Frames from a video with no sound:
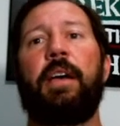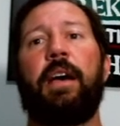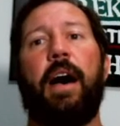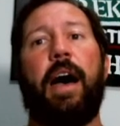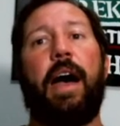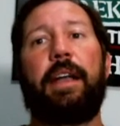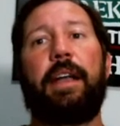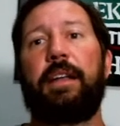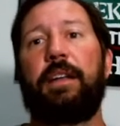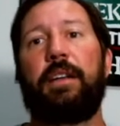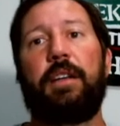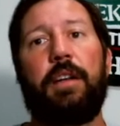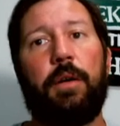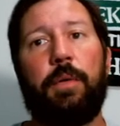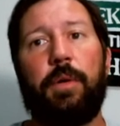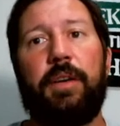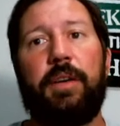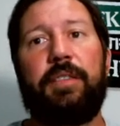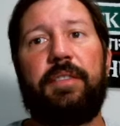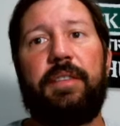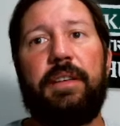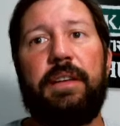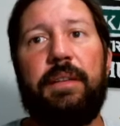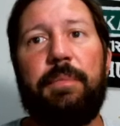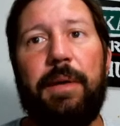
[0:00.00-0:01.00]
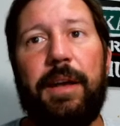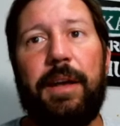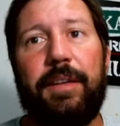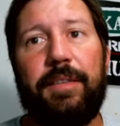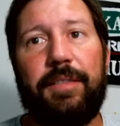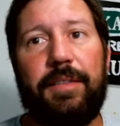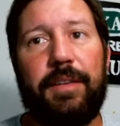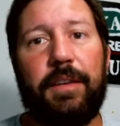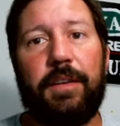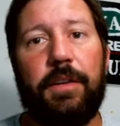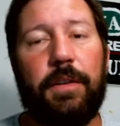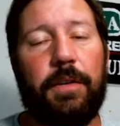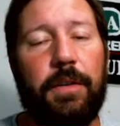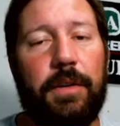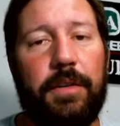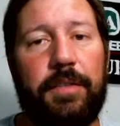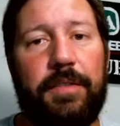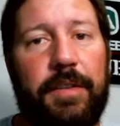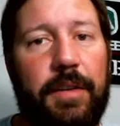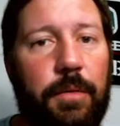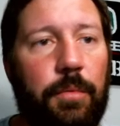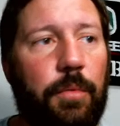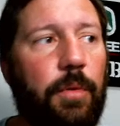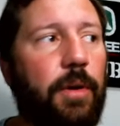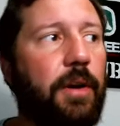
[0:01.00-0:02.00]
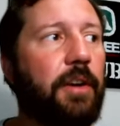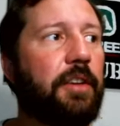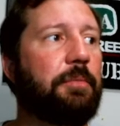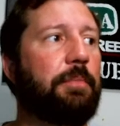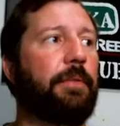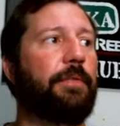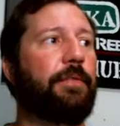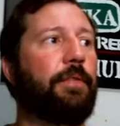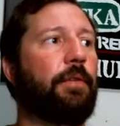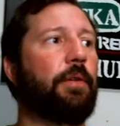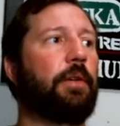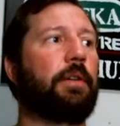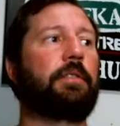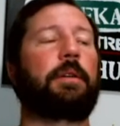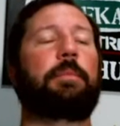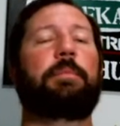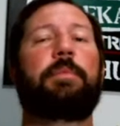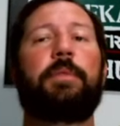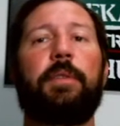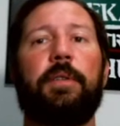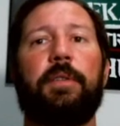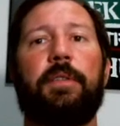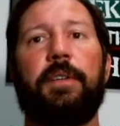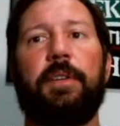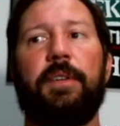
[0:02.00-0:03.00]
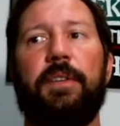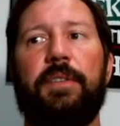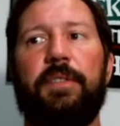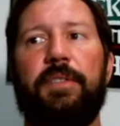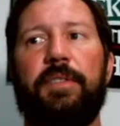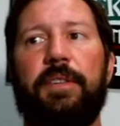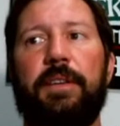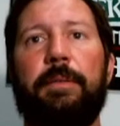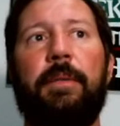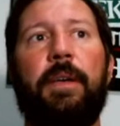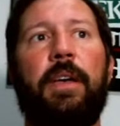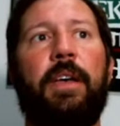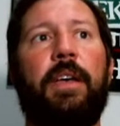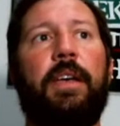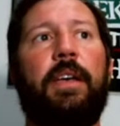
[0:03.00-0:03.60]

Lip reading: I didn't know what debasing currency was before cryptocurrency.